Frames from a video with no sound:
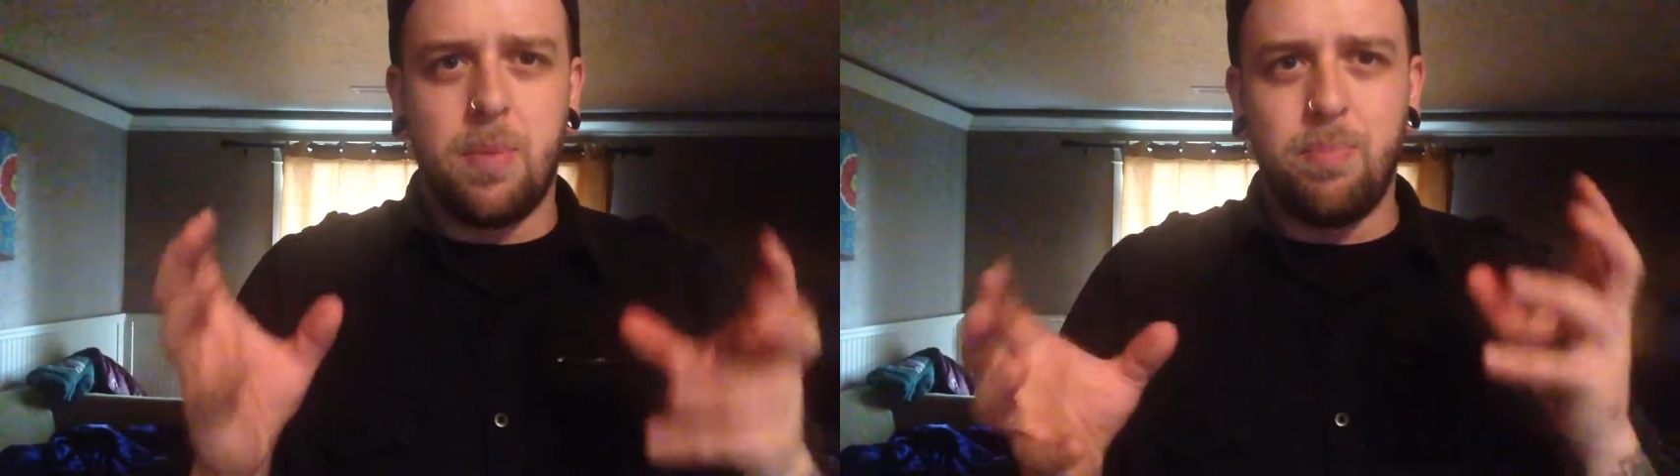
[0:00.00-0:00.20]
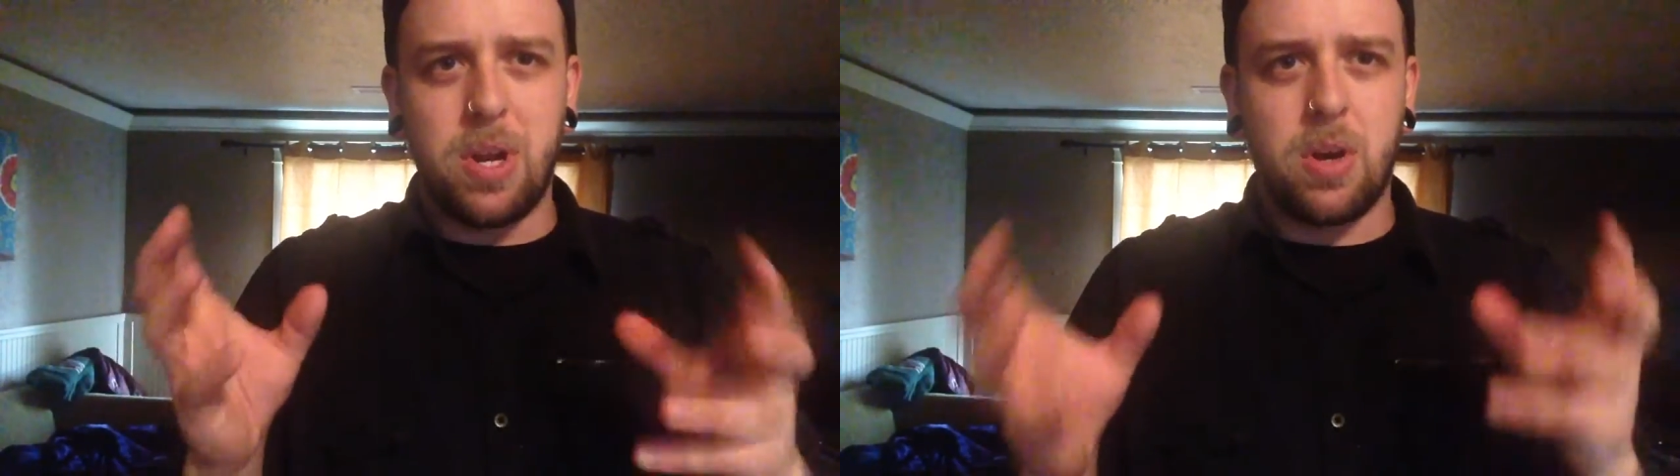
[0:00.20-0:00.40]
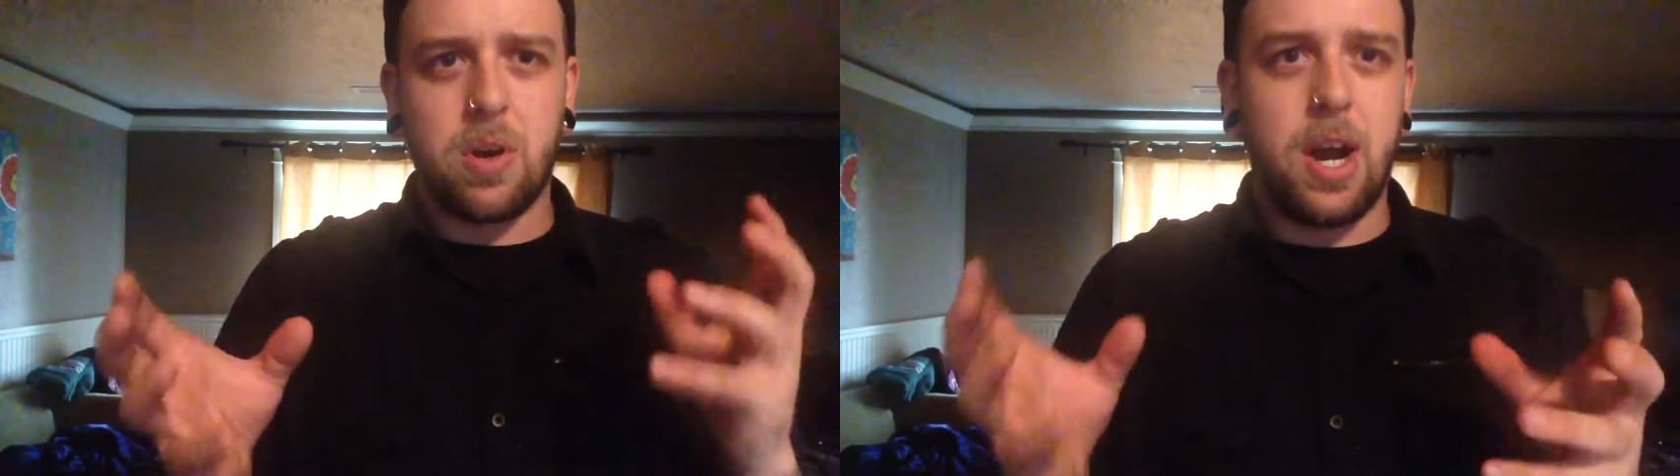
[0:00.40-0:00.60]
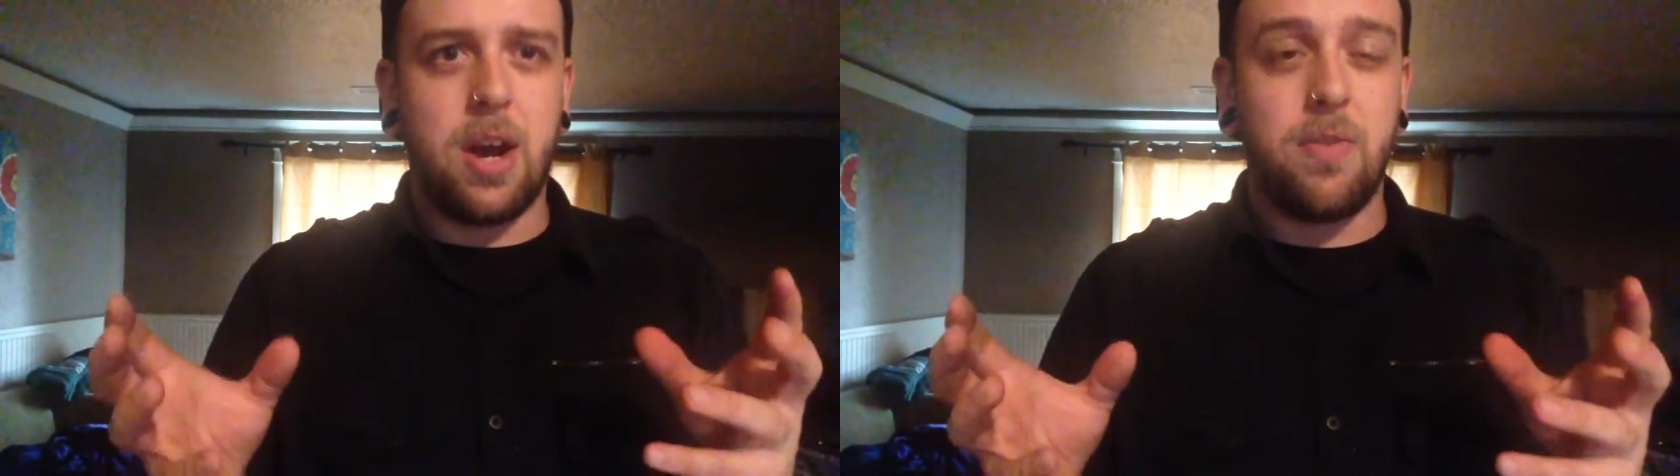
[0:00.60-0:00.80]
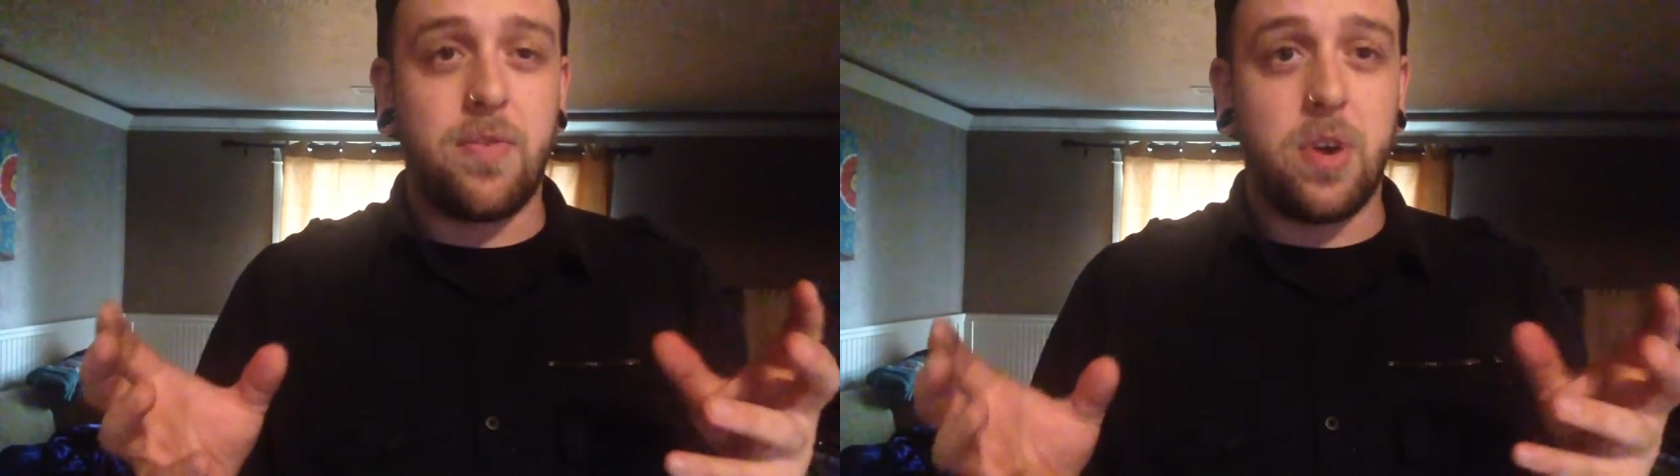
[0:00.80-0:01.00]
middle
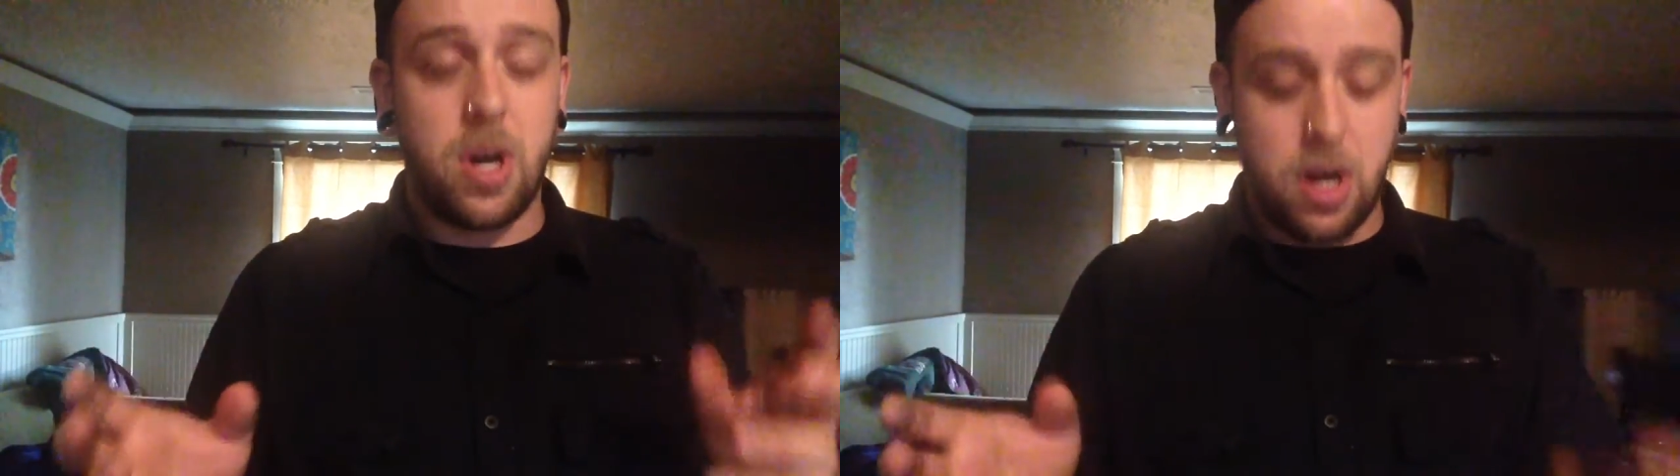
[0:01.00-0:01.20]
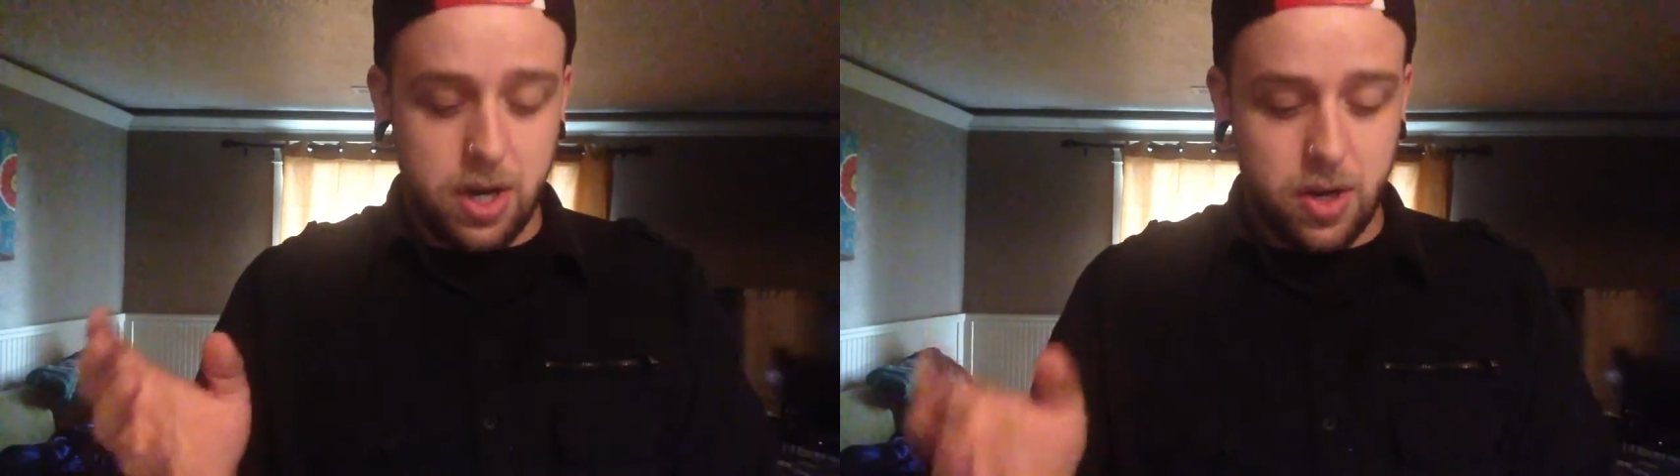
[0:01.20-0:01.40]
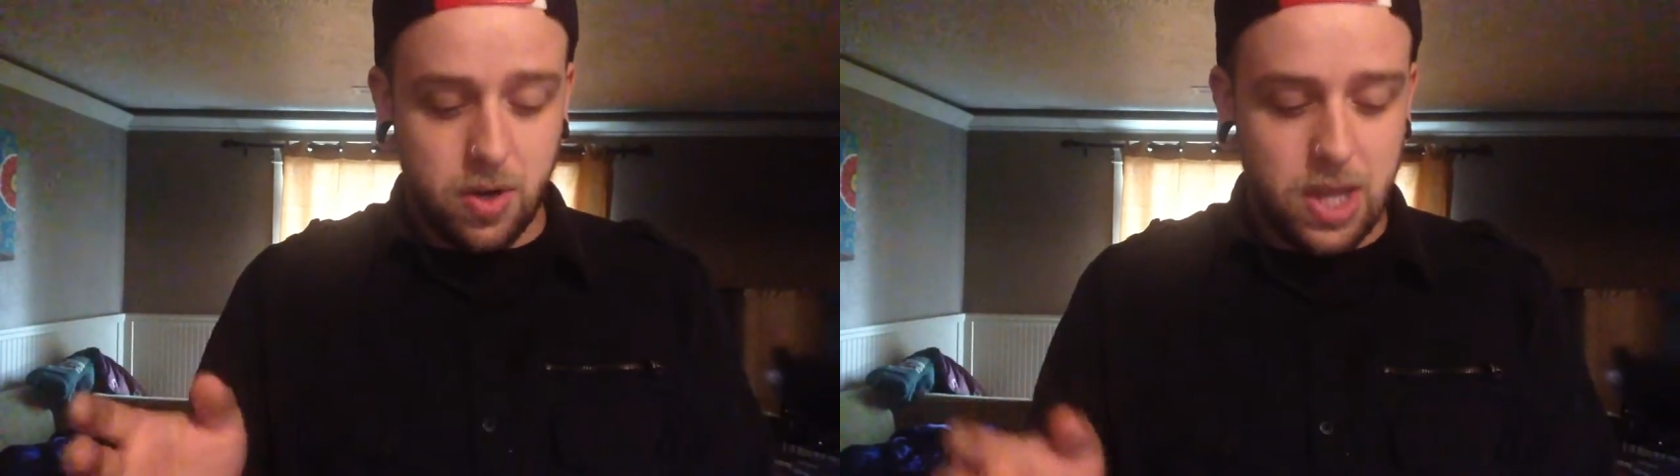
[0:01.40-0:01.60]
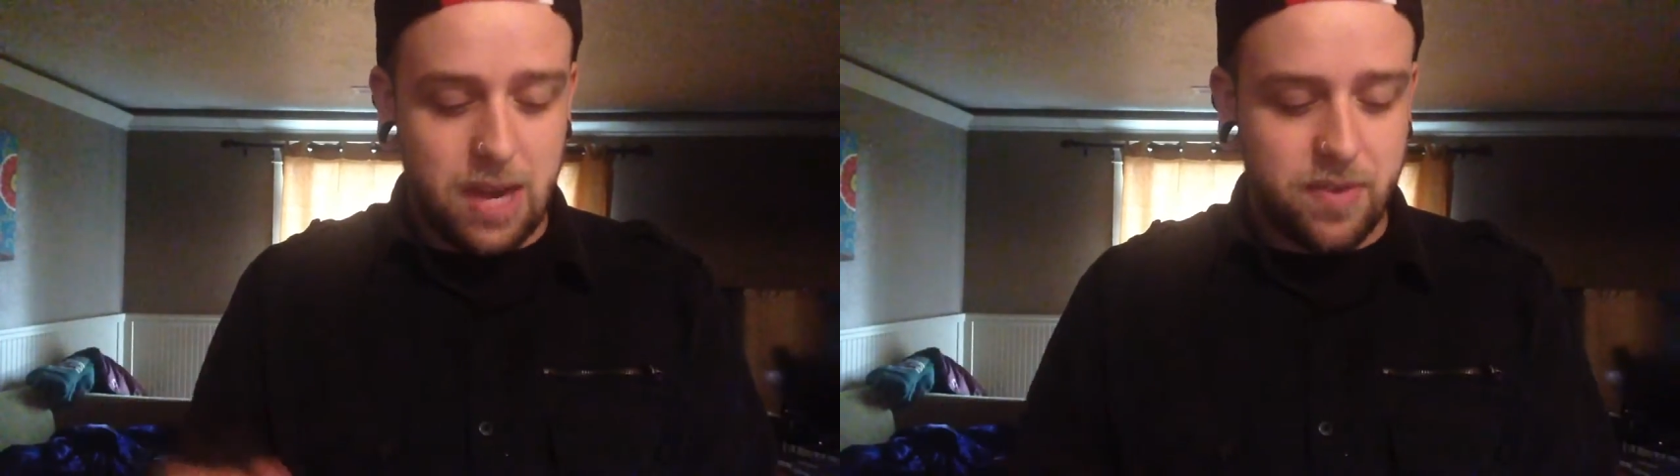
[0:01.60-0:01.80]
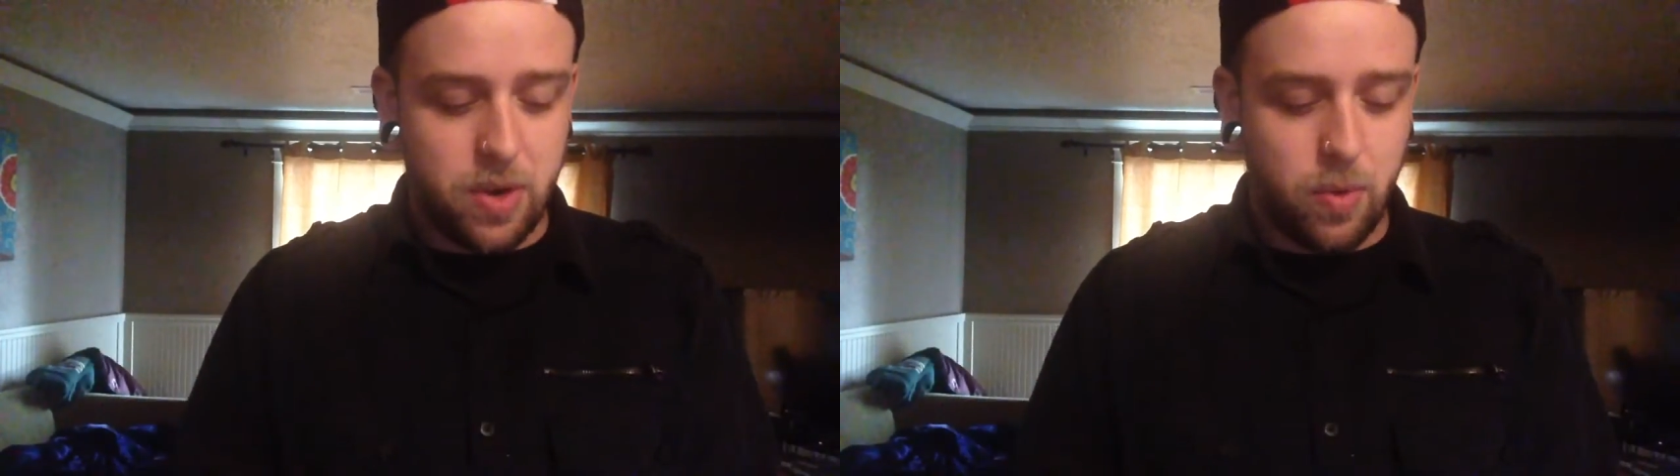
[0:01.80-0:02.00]
ground for your
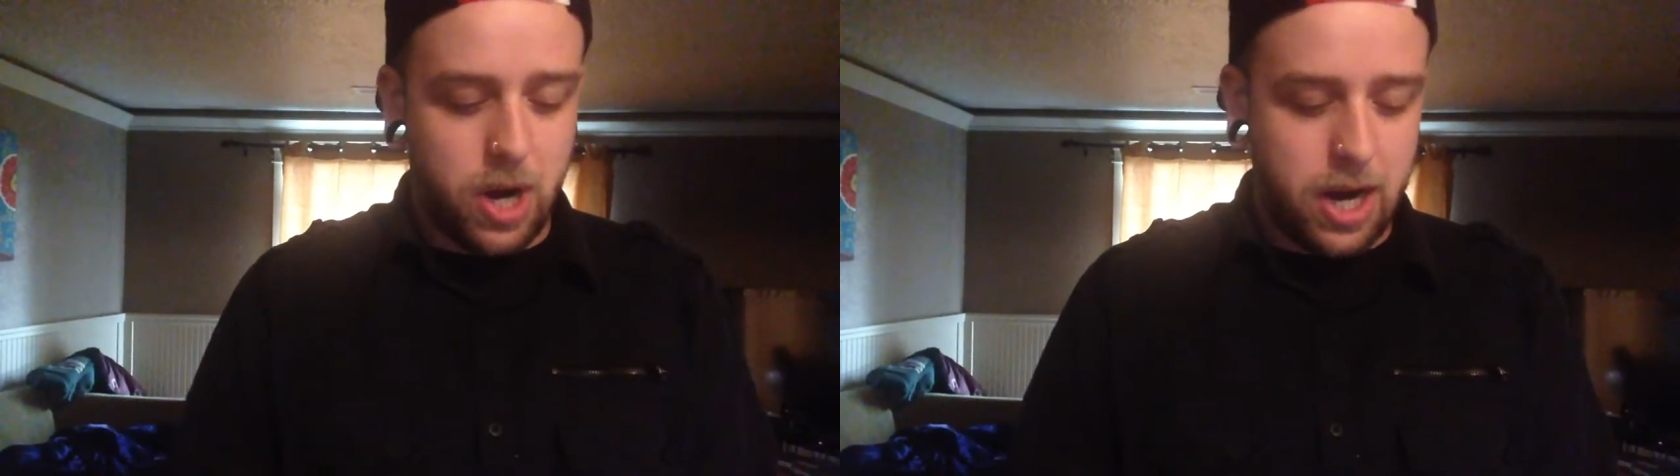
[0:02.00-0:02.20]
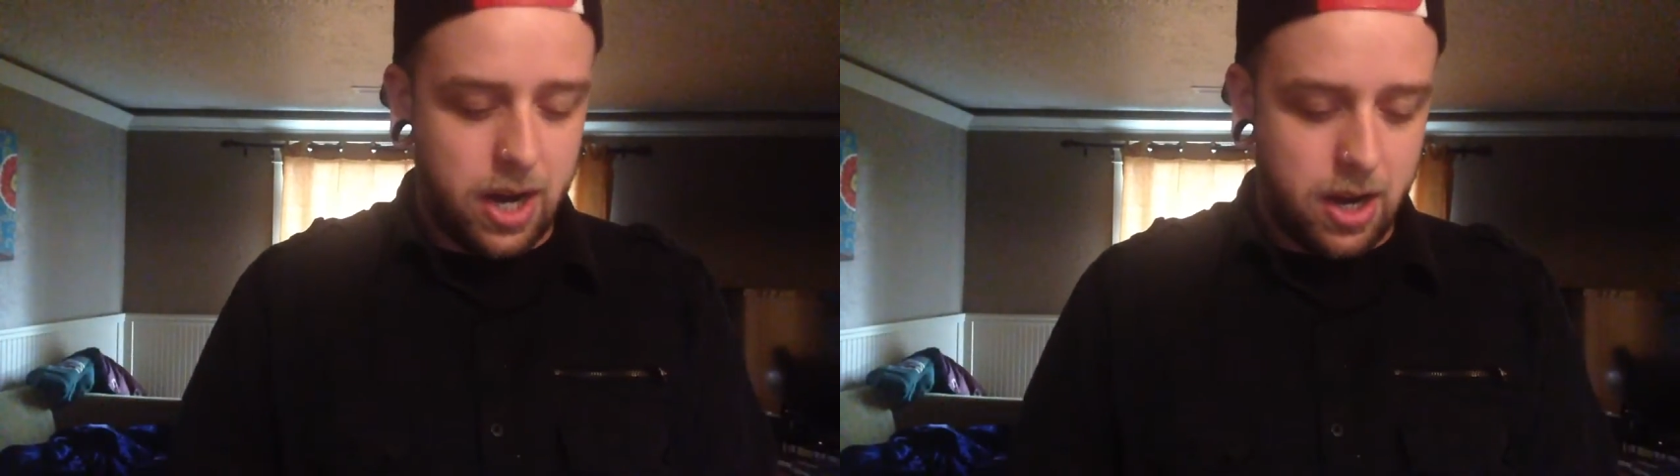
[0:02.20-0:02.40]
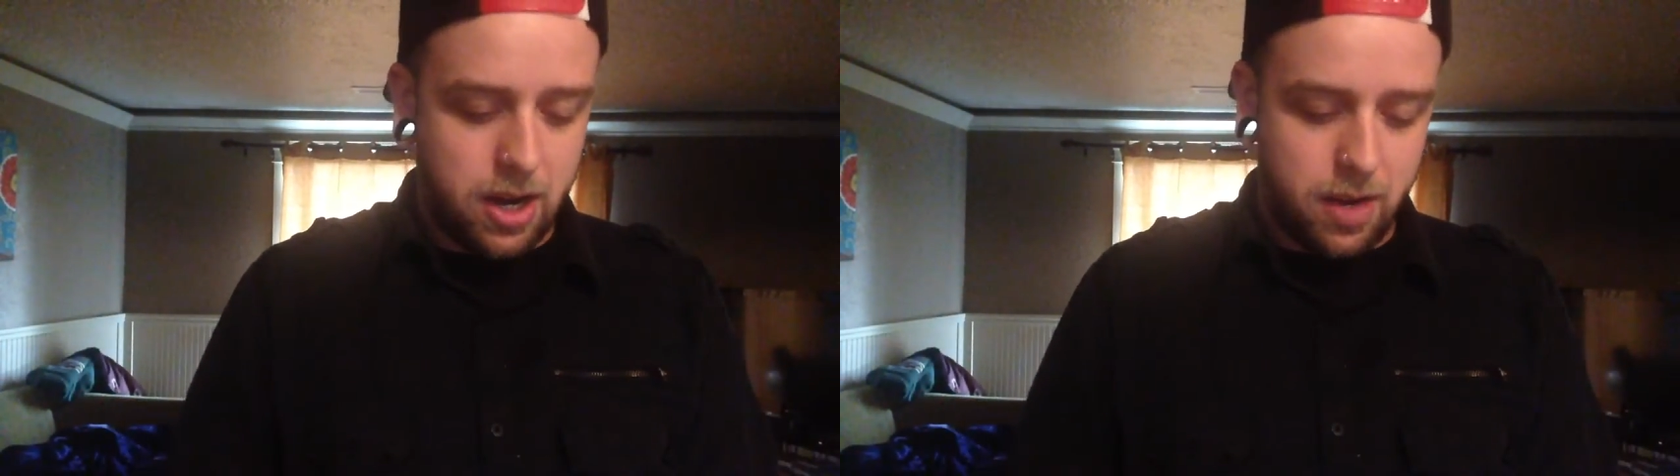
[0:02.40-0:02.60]
left and right.